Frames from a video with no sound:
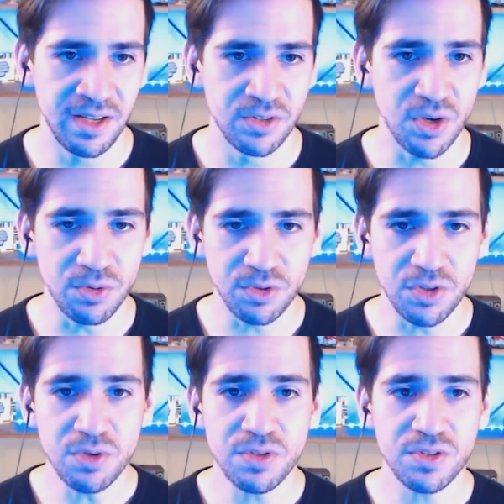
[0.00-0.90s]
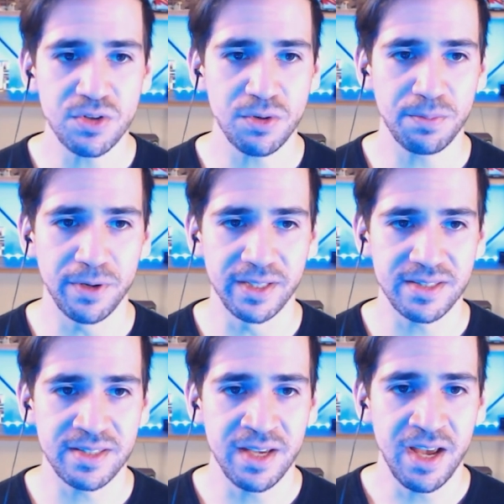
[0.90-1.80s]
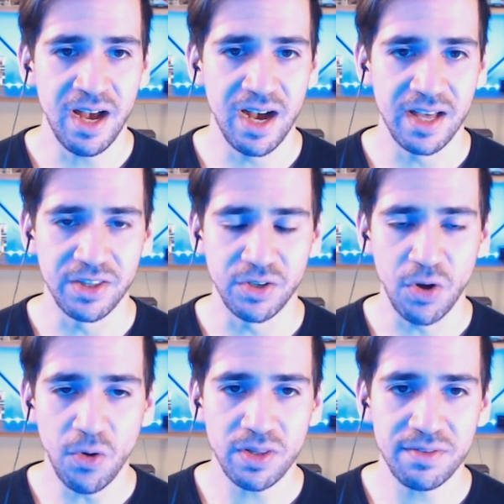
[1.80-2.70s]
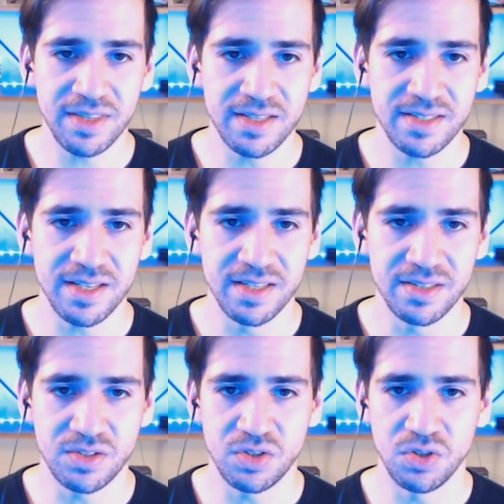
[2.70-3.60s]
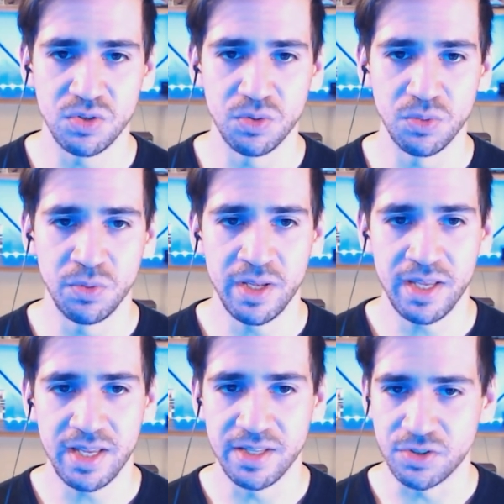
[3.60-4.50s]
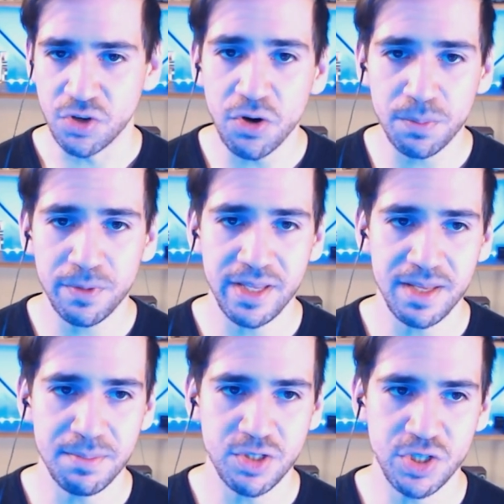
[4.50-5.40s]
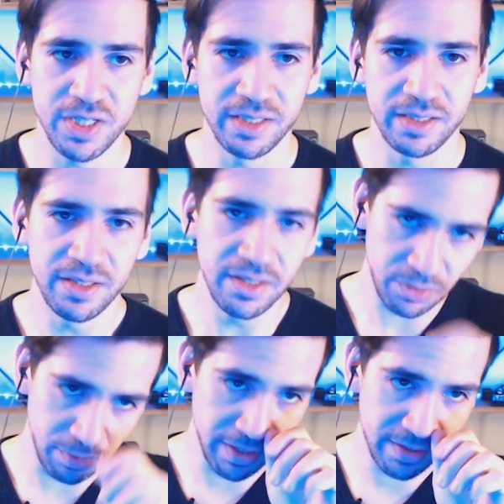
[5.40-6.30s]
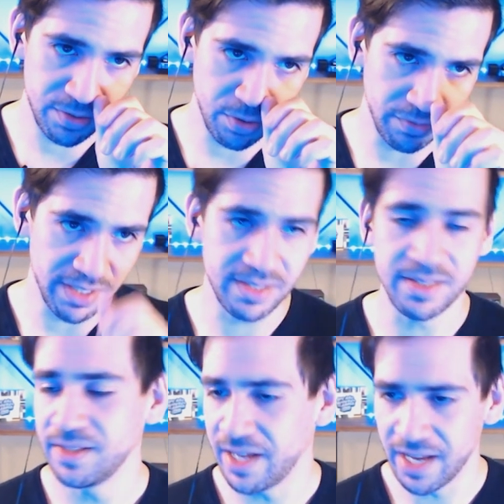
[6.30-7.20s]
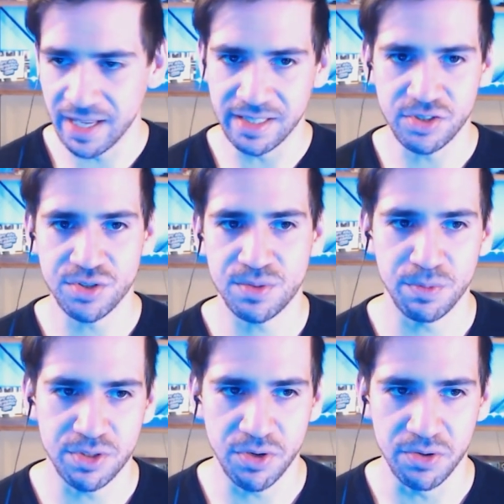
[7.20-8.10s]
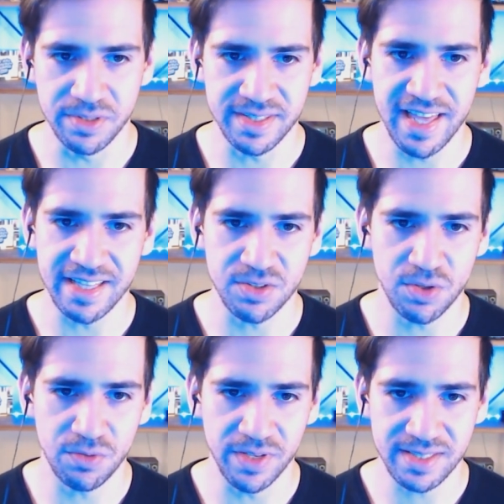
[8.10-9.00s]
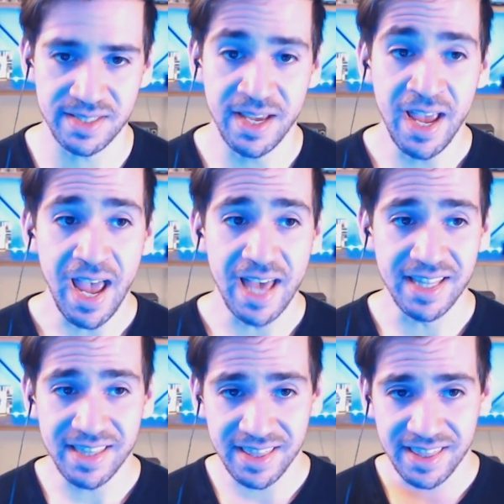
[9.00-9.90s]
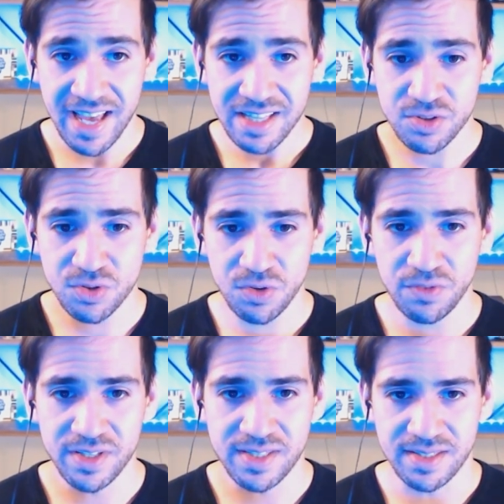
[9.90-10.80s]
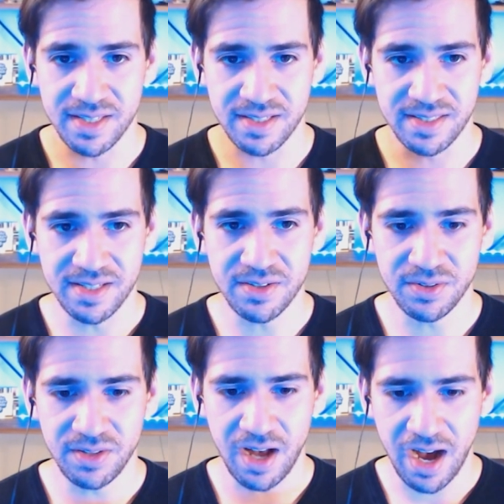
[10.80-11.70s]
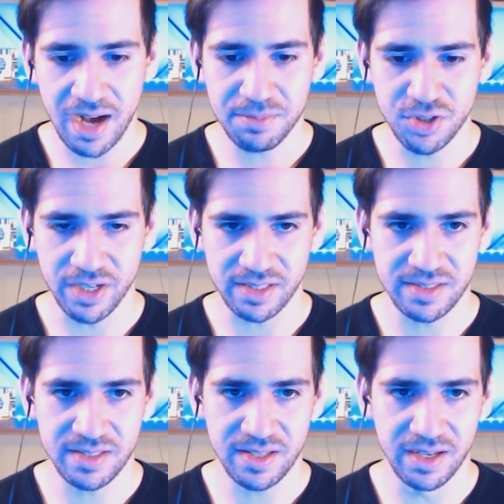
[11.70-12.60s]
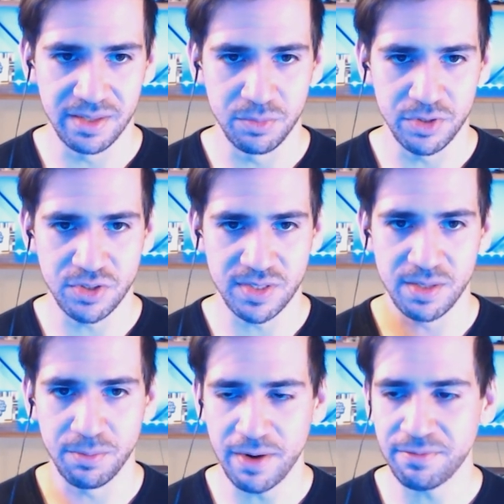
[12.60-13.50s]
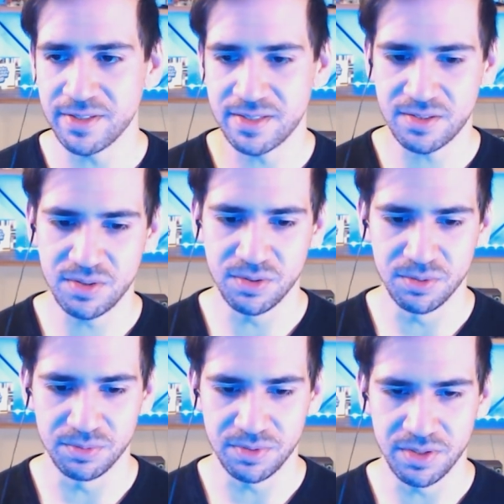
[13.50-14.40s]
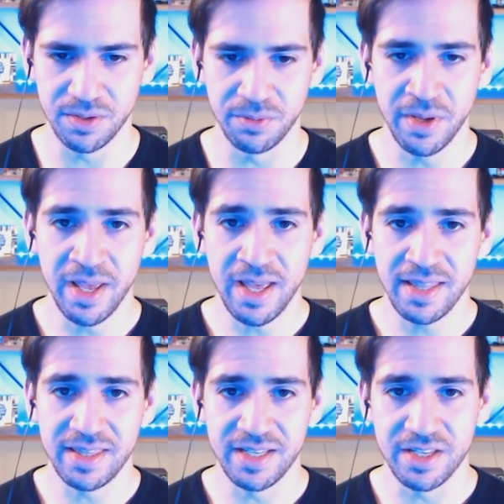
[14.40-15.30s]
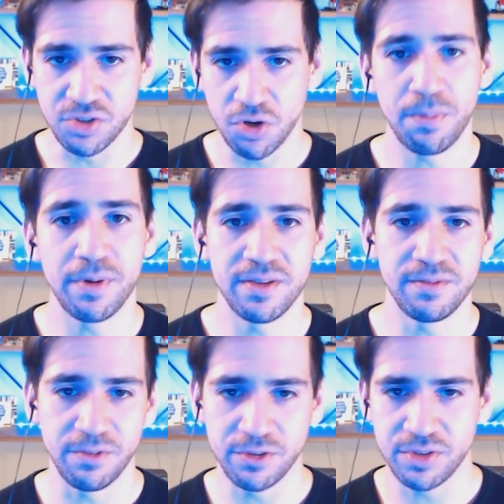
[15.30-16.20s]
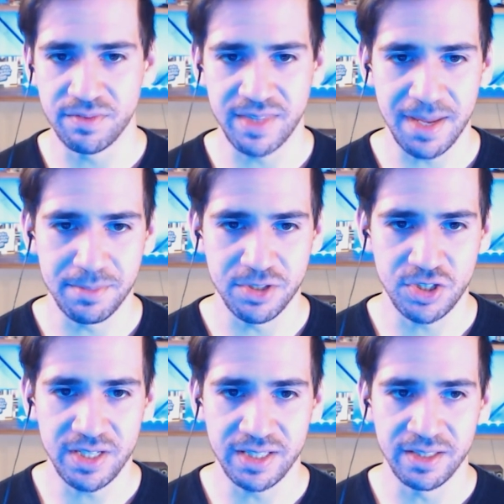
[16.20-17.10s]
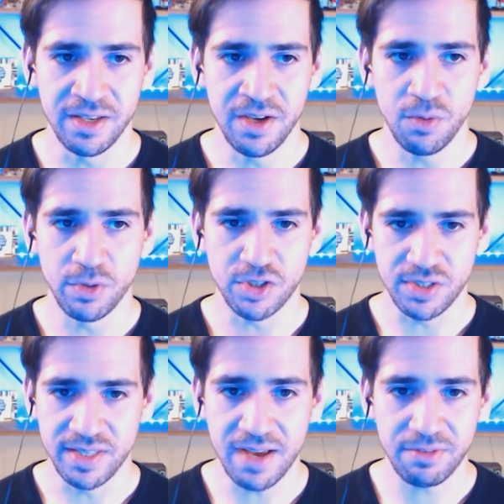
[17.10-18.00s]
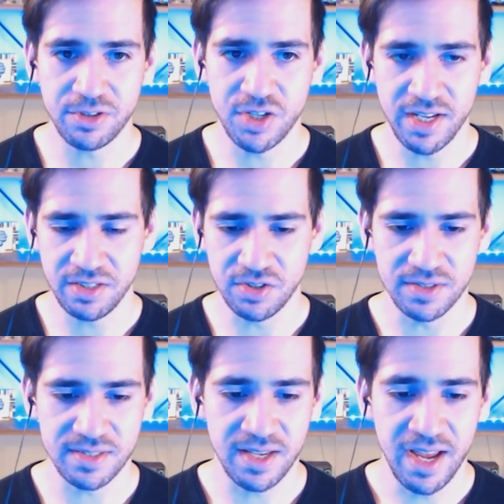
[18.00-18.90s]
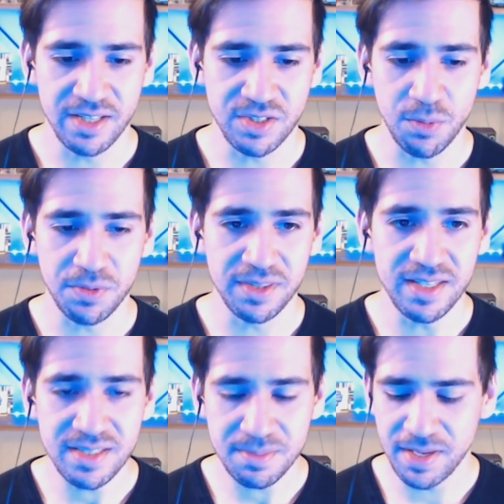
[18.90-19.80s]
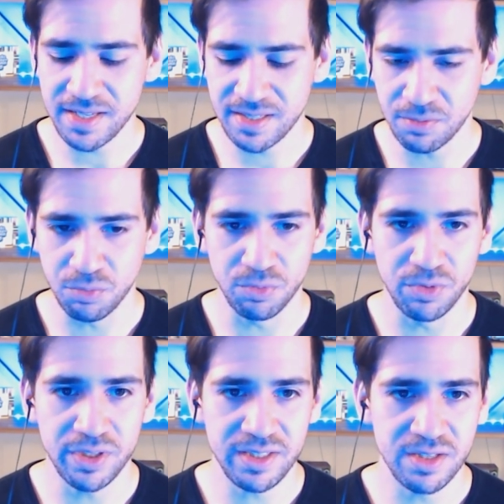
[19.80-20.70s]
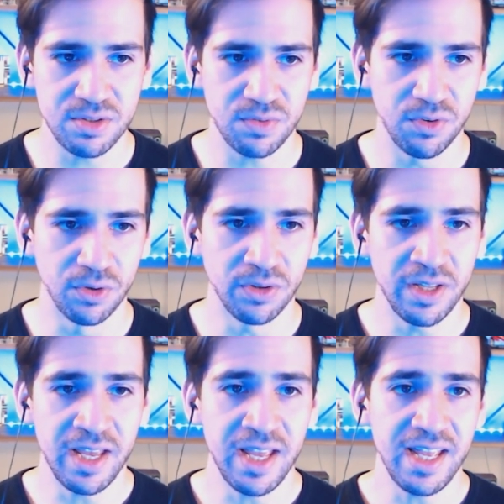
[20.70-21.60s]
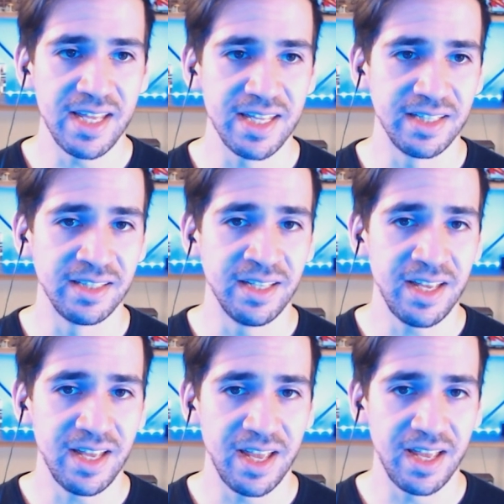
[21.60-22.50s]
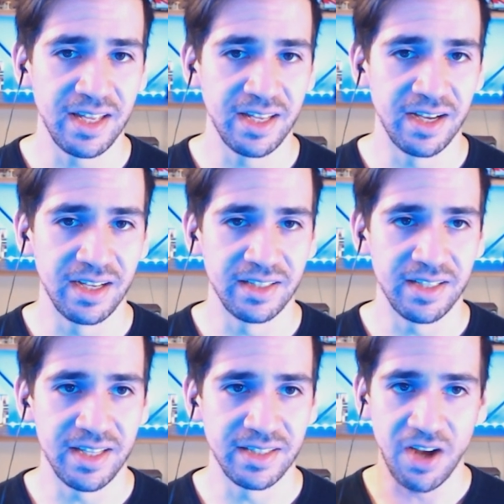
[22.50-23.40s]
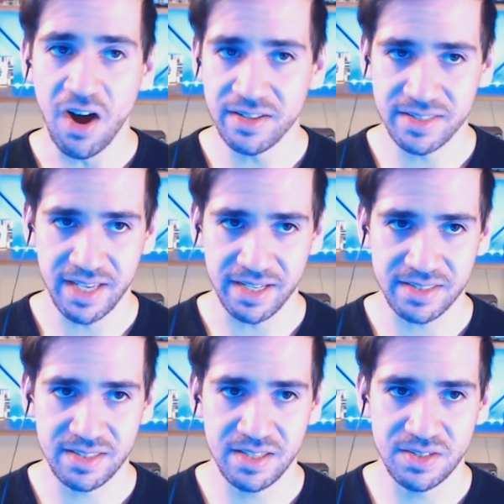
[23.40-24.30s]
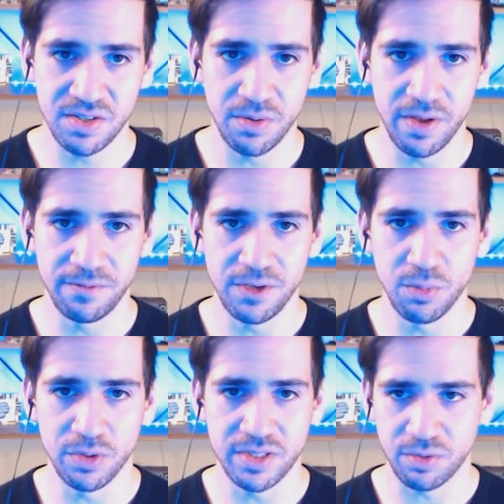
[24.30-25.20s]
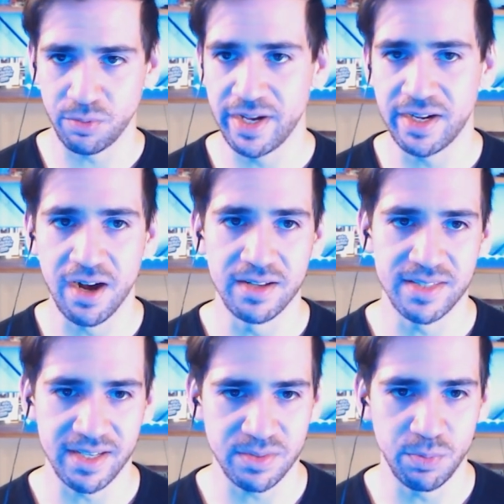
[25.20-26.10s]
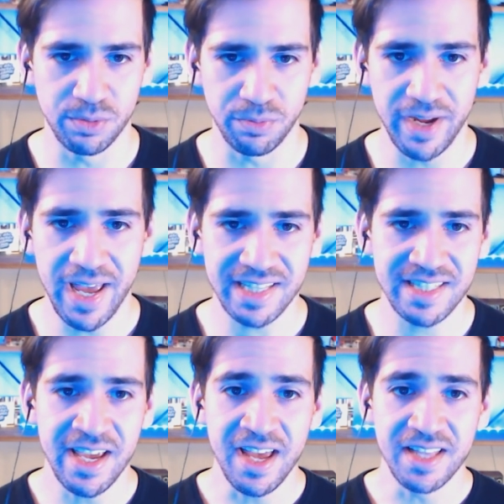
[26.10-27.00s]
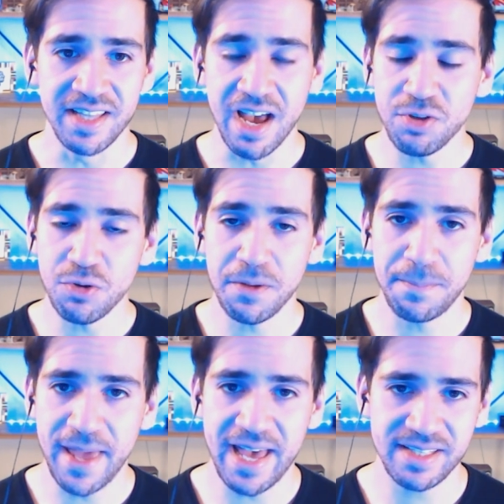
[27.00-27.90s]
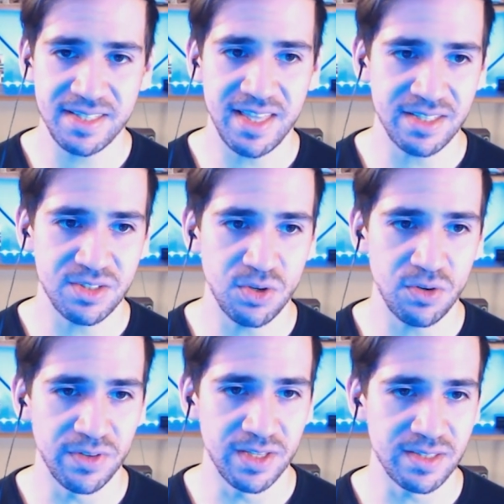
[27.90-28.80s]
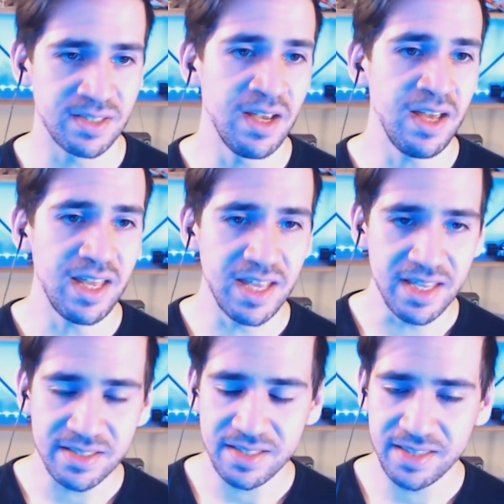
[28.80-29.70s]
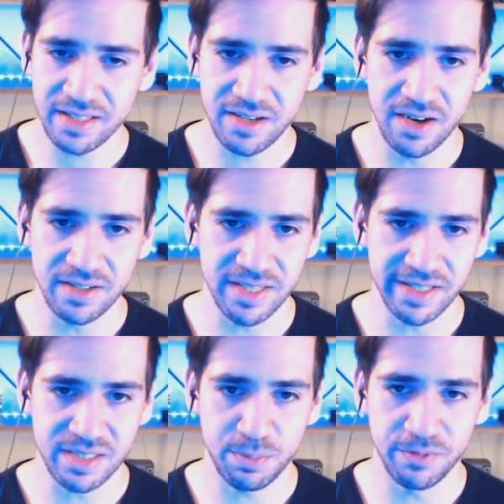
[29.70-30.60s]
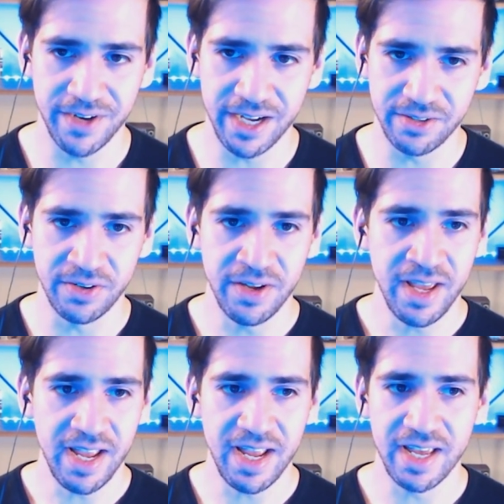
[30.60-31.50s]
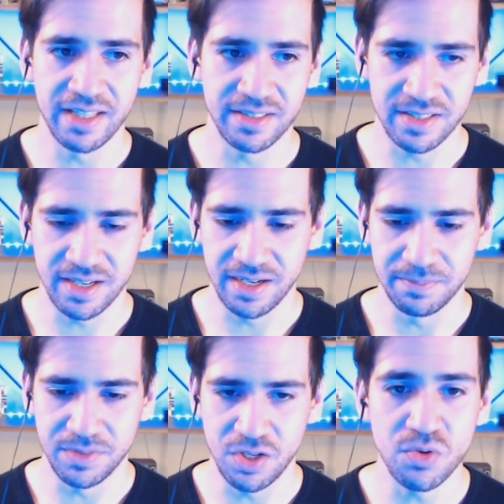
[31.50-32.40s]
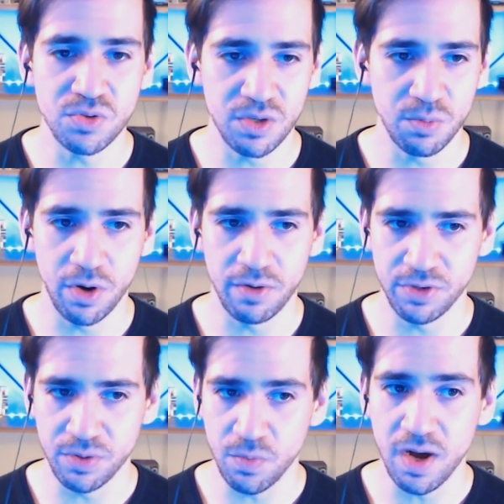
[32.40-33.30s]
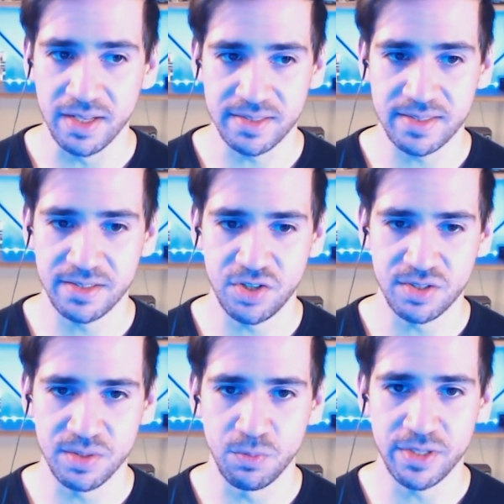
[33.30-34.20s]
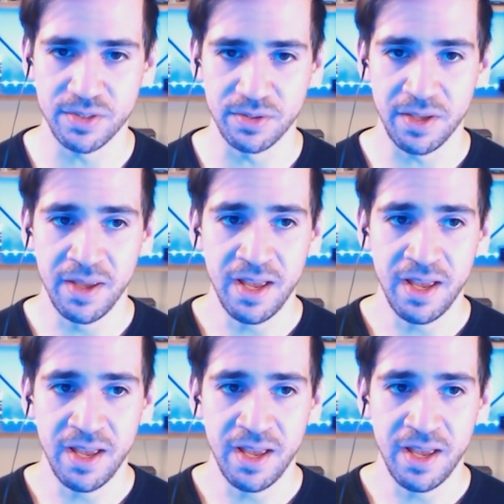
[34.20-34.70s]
So, use interpret, uh, the goal of this is to interpret a machine, create a service, and it just returns that service. And then that service is a single object, um, which is a reference to, you know, the interpreted version of that machine, which never changes. And so this makes it really useful in a uh, in context. So if you were to create context with React, now you could pass that service into that context provider and um, use it wherever you want, such as a wizard.